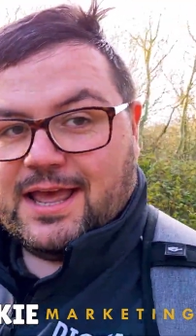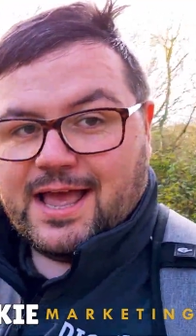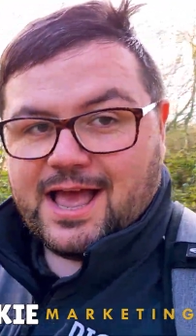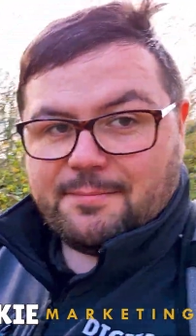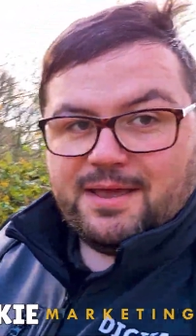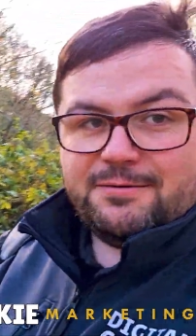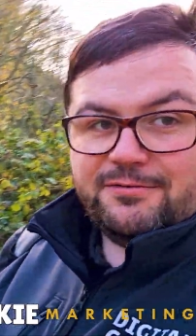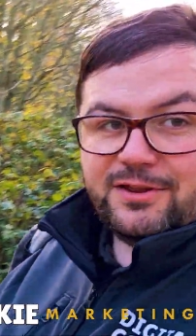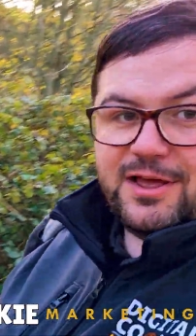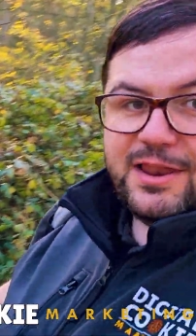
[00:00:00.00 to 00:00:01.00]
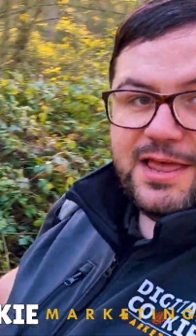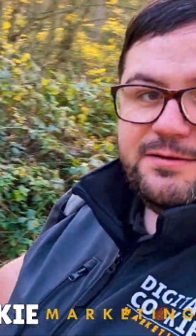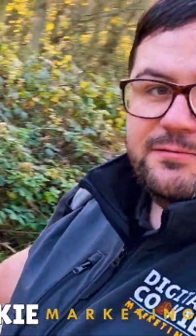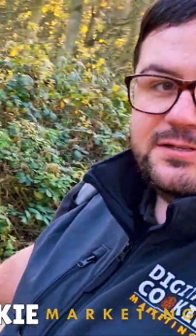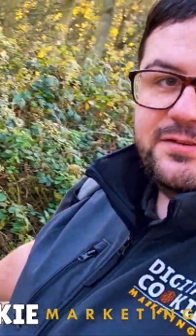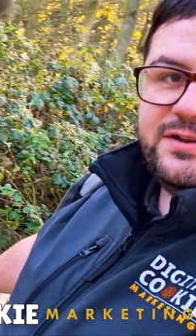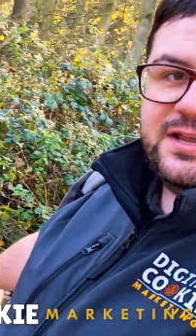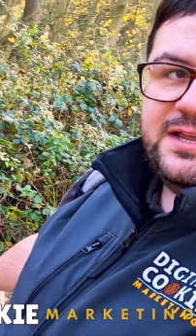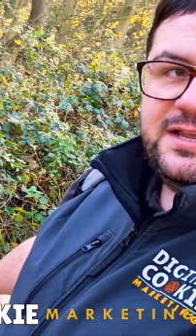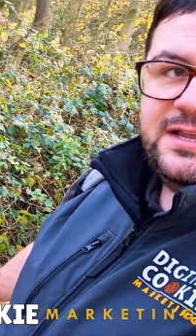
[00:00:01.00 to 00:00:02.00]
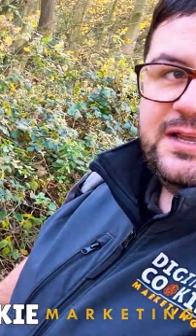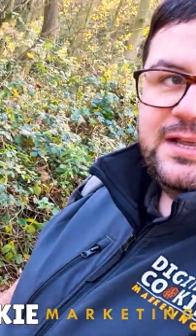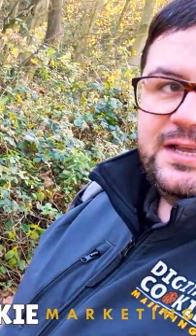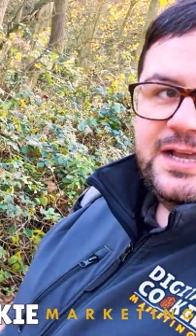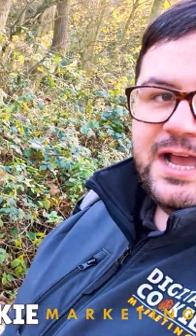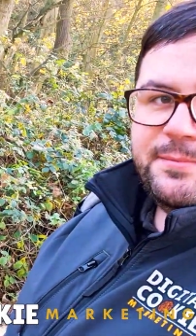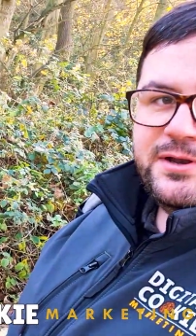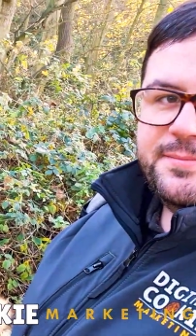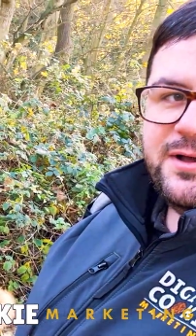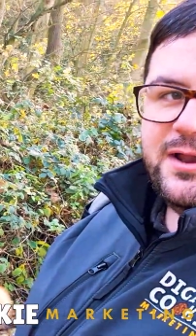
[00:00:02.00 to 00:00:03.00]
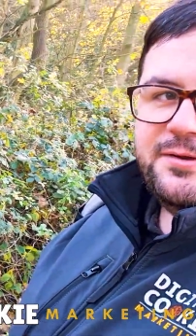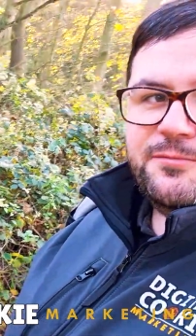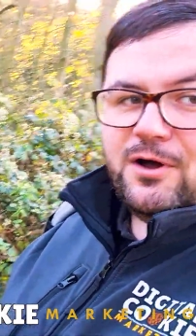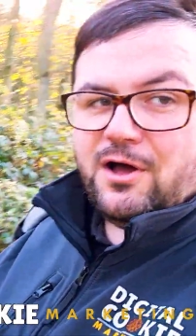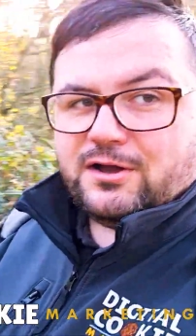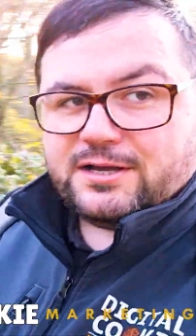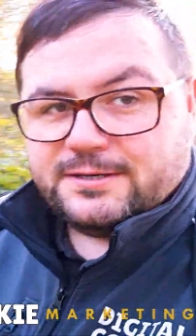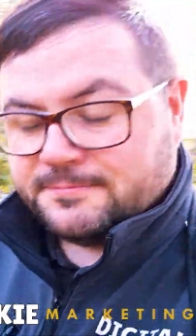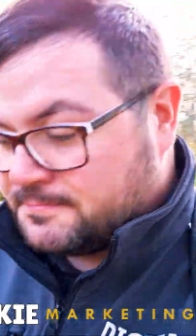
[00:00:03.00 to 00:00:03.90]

uh, I'm here with Lola we're just having a, a Monday morning walk